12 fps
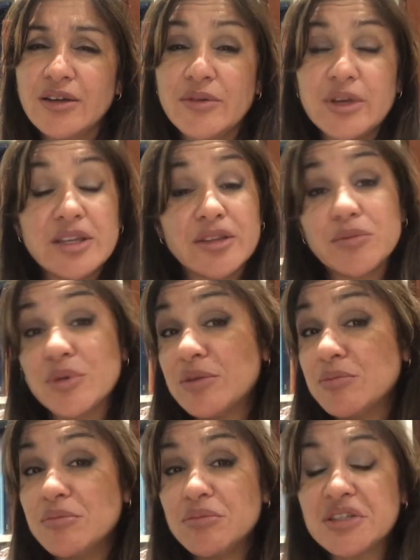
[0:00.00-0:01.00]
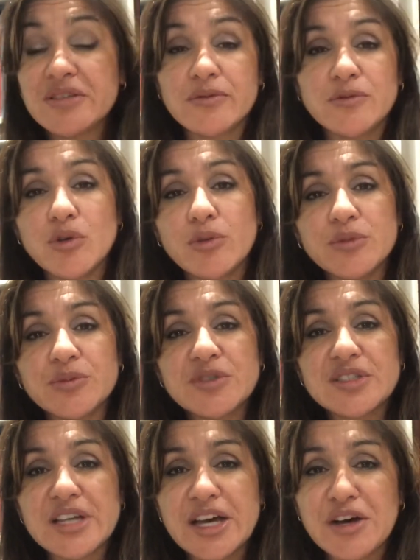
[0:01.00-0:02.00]
either been misinformed
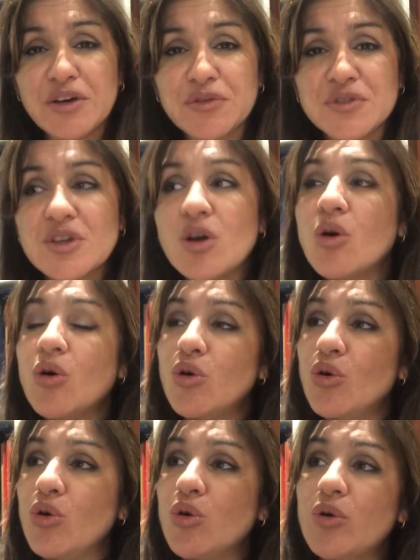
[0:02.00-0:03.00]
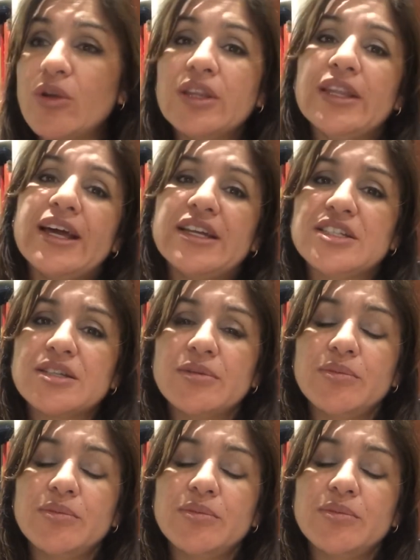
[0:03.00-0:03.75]
themselves or led